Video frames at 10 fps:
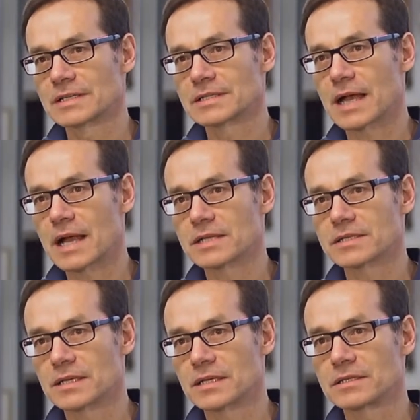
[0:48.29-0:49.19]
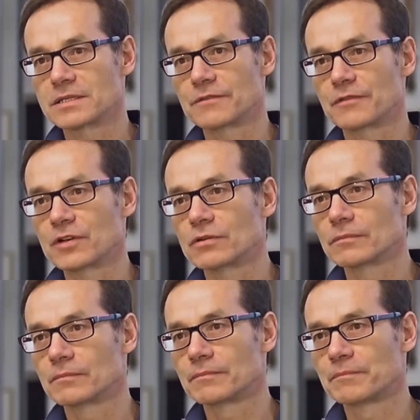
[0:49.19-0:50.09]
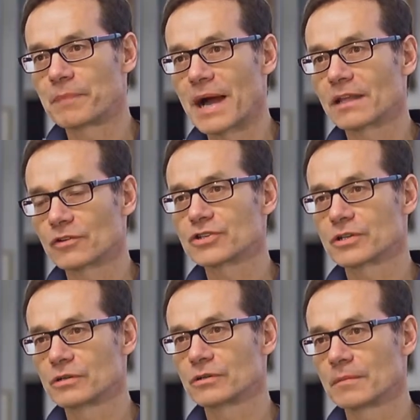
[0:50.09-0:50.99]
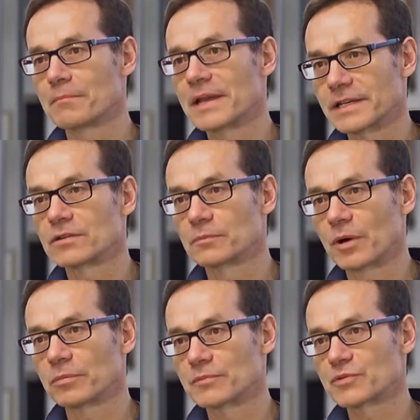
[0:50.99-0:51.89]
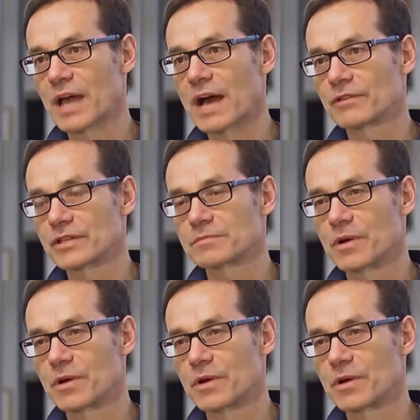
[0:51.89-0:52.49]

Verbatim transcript: taxing and difficult biological and medical problems we have at this